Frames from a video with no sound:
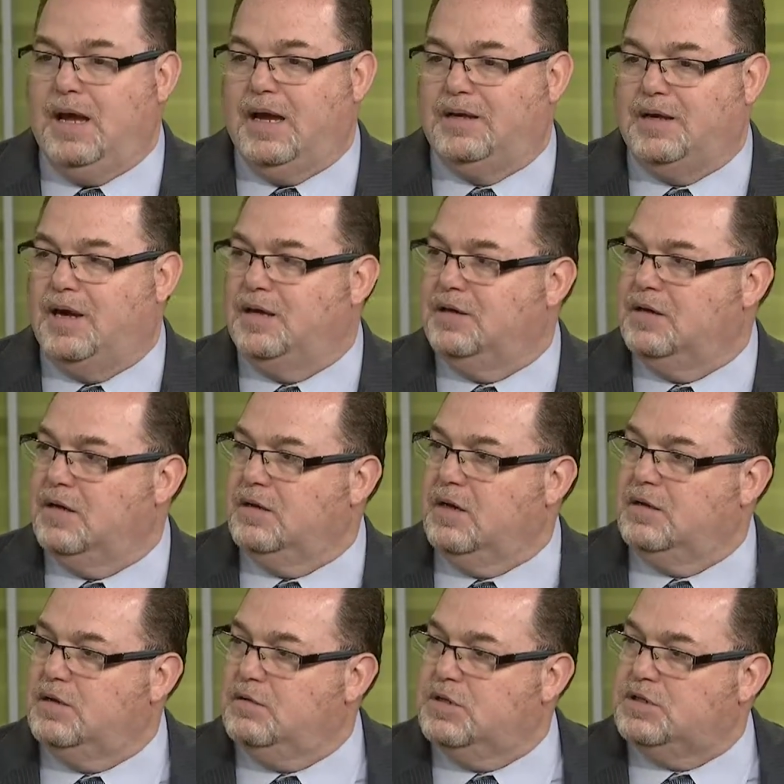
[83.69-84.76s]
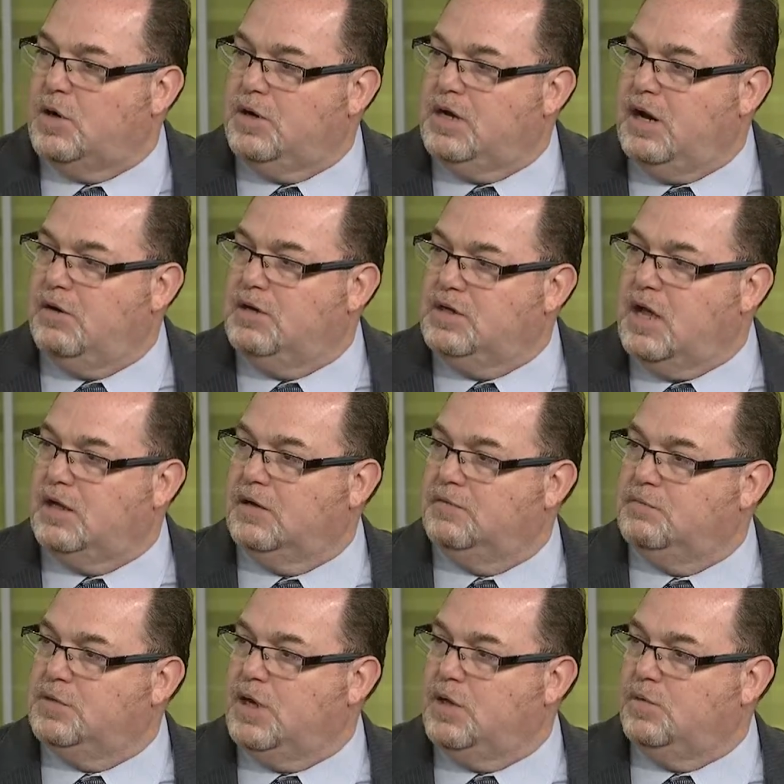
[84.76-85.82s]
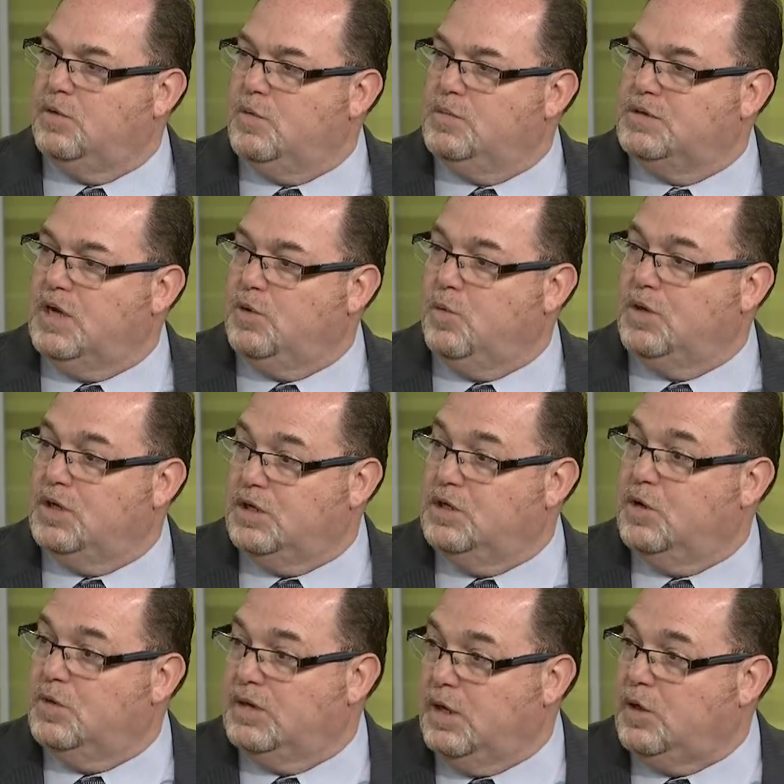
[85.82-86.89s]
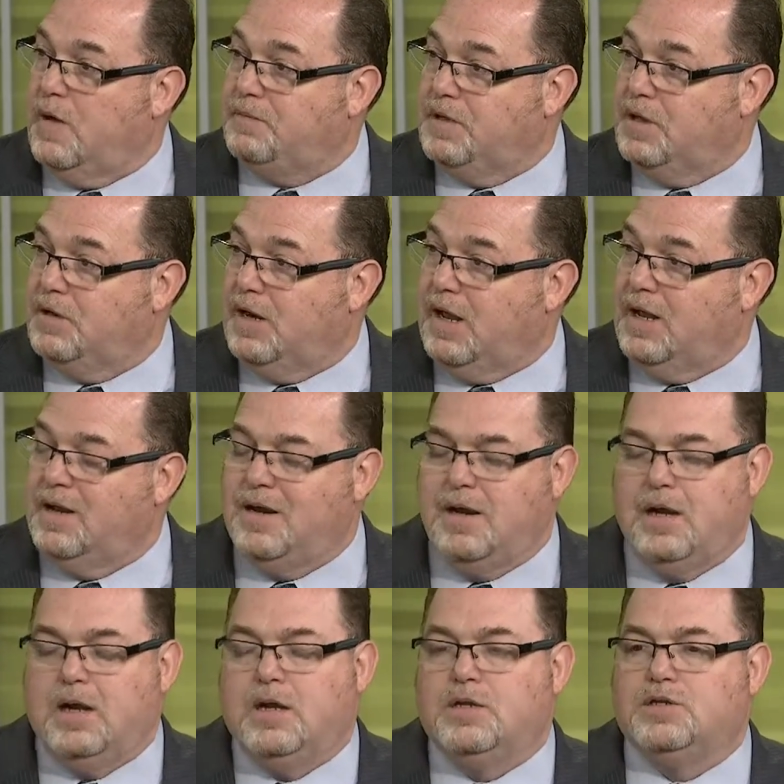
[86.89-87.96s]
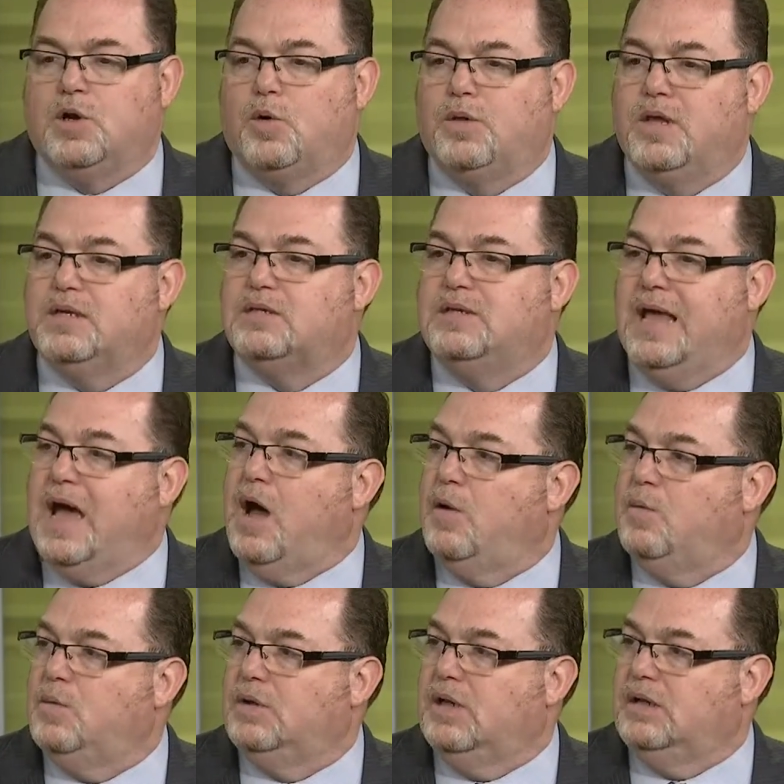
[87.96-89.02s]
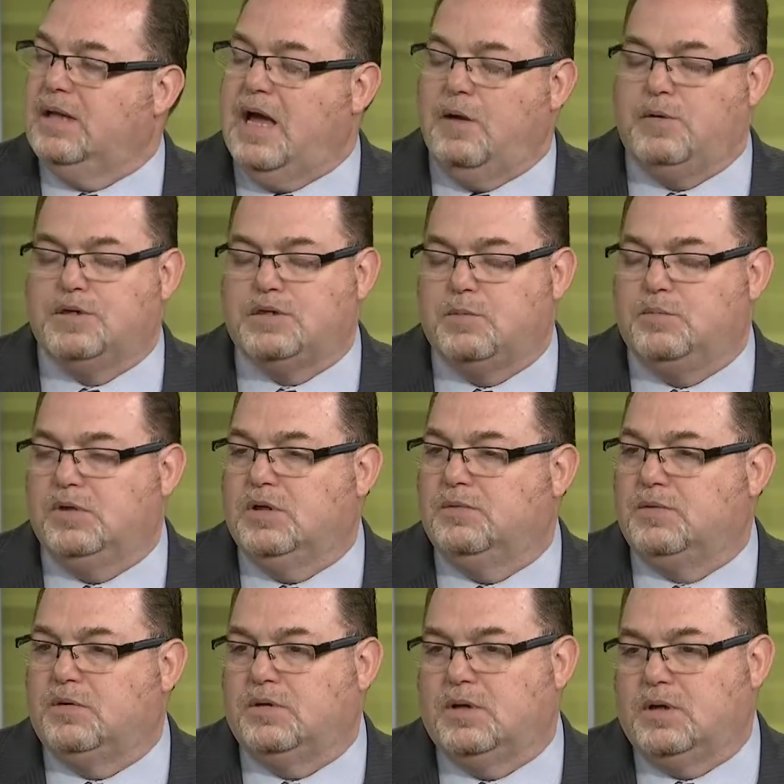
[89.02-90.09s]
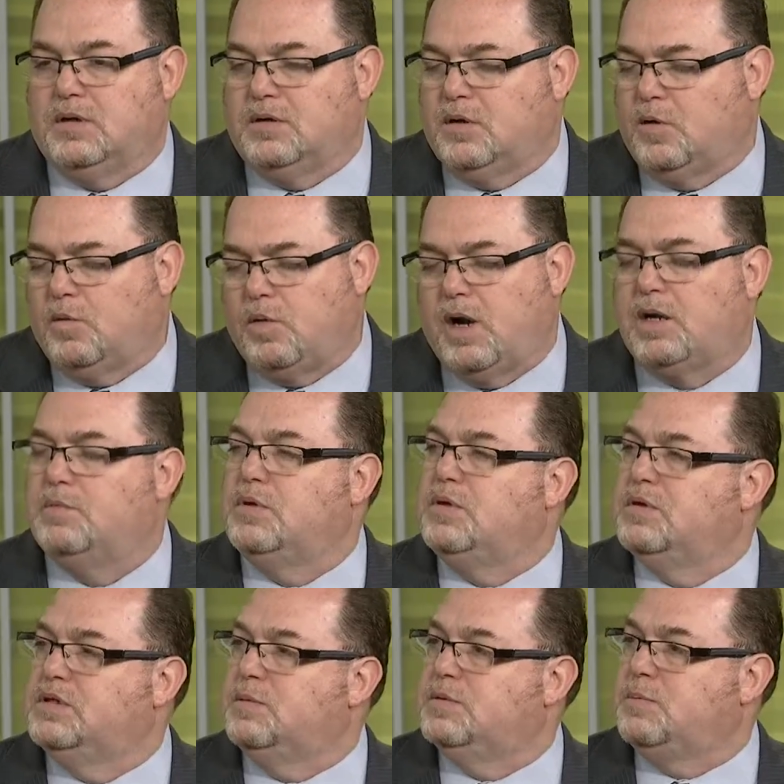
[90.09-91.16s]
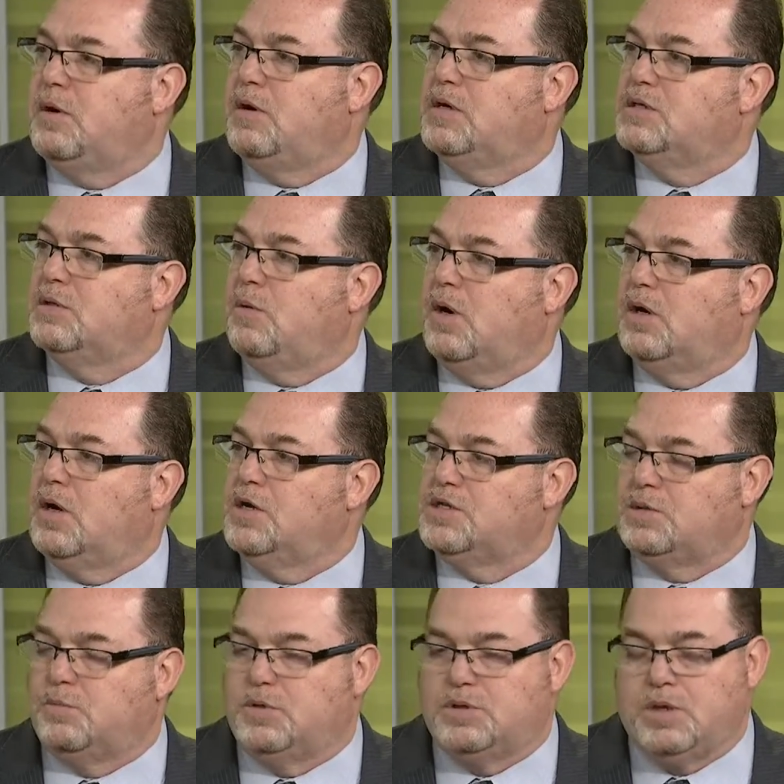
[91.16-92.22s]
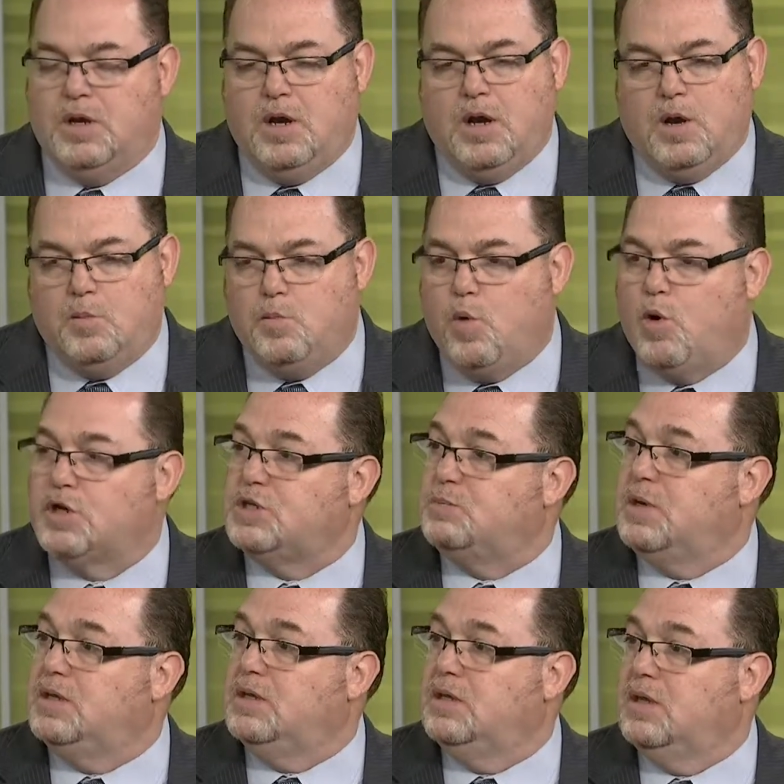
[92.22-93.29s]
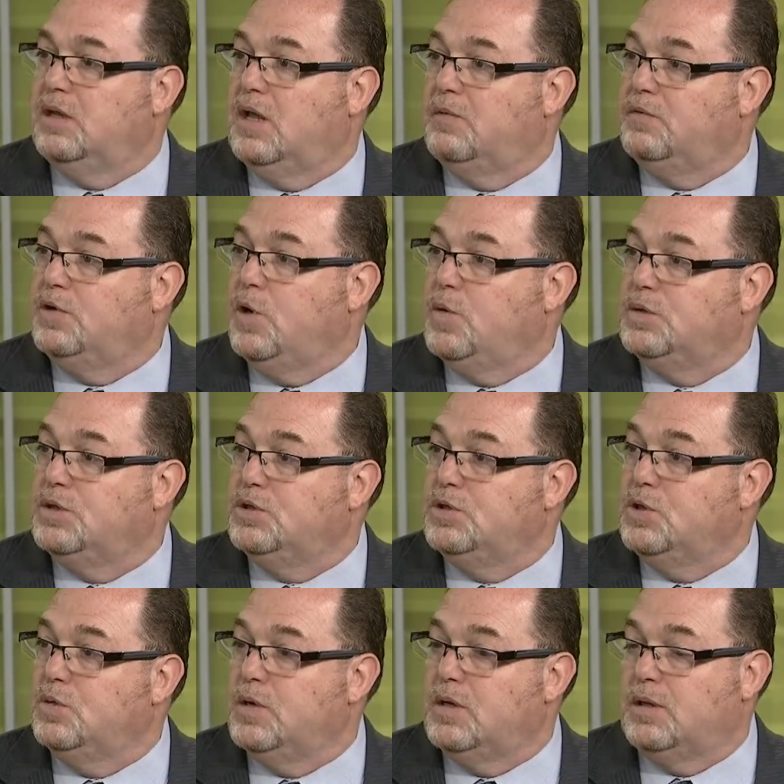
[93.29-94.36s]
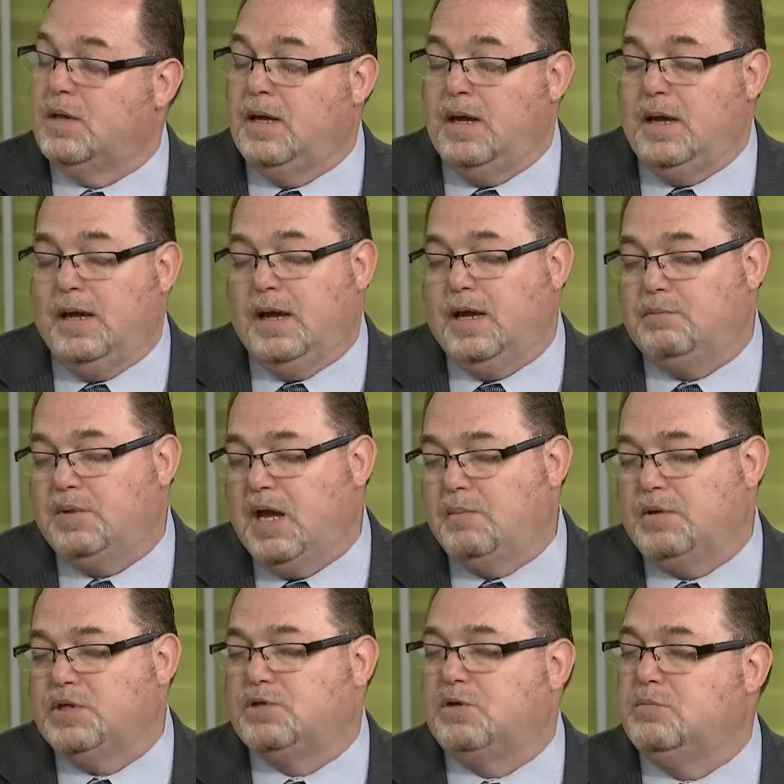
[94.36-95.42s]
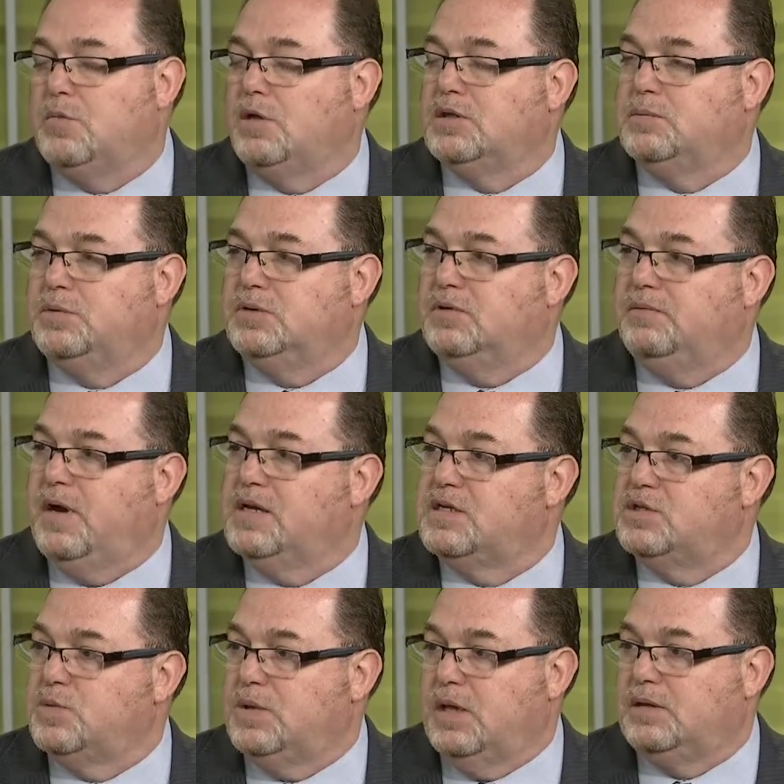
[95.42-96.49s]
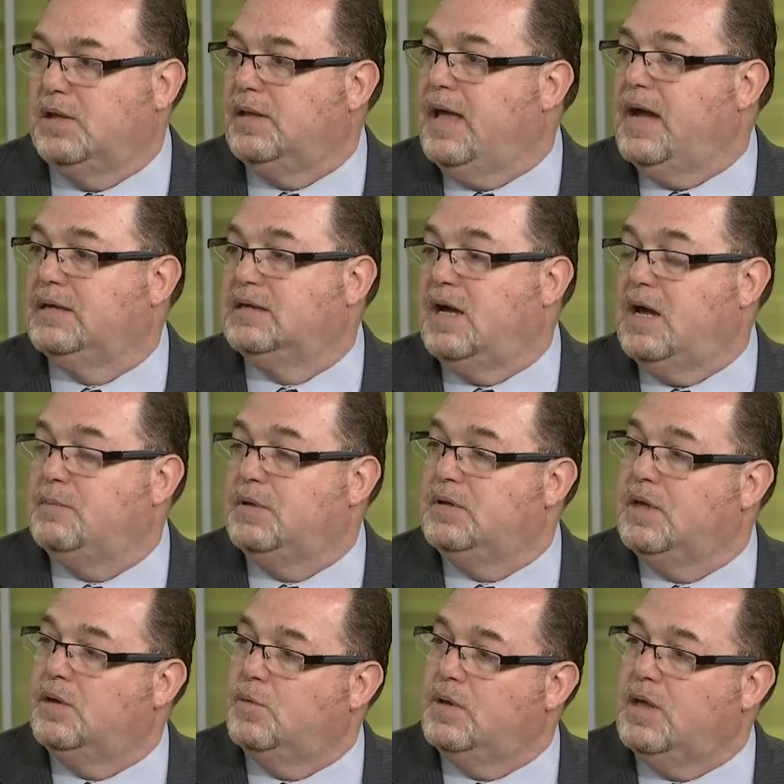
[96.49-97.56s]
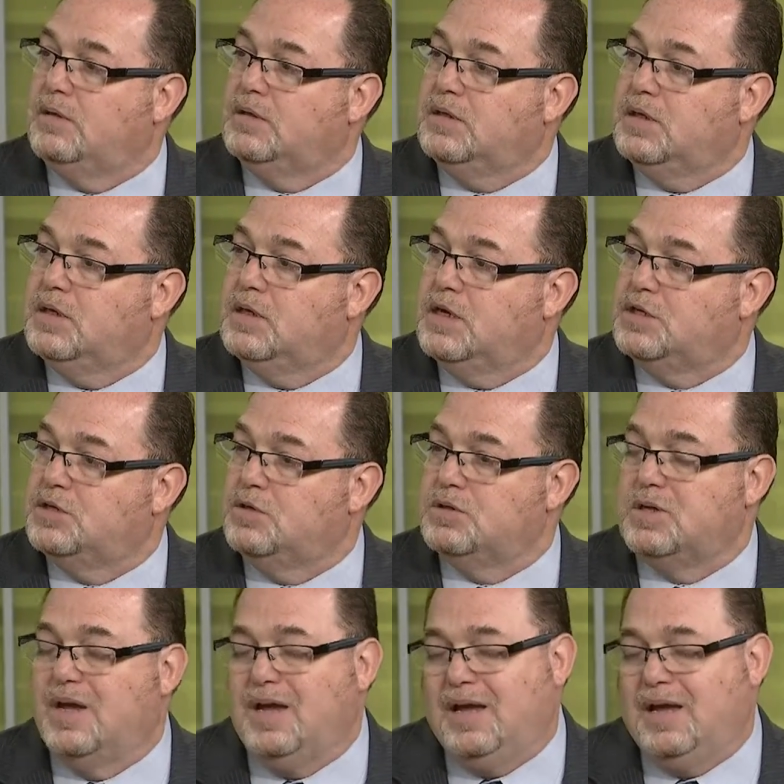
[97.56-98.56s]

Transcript: And, and, and, then you start hearing yelling from the other room saying, what are you doing? Get off the internet. Mm -hmm. So this now will allow us to deliver an incredible experience to our customers, more speed than they'll ever know what to do with, yeah. and be able to stream multiple devices without the lag time and, and, without the issues.